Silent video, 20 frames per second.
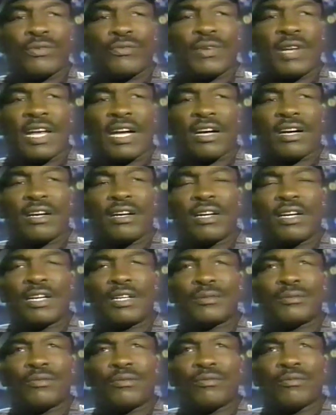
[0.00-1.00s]
like a
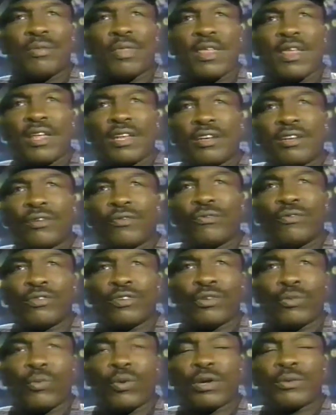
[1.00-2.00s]
um, the,
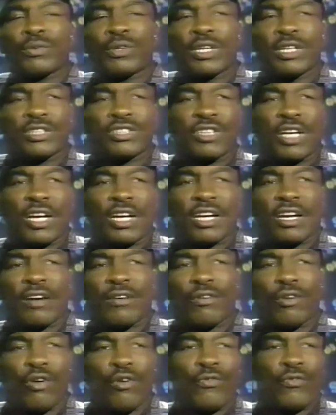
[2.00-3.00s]
the one who get shot,
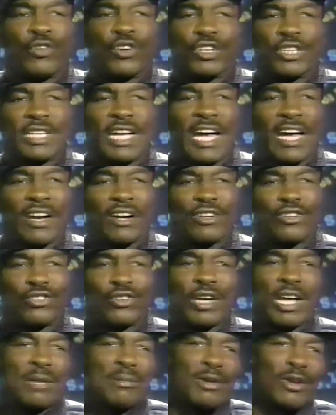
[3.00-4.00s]
Larry Holmes, for the title,
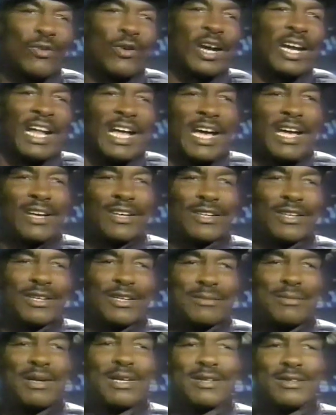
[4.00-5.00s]
so it had to be quite high in
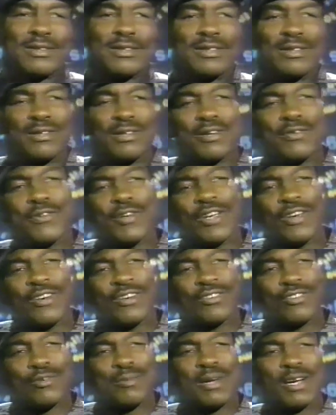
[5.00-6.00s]
my career,
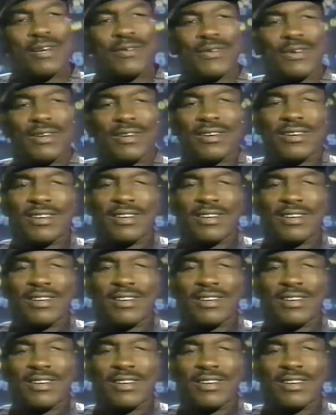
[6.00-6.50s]
in my career.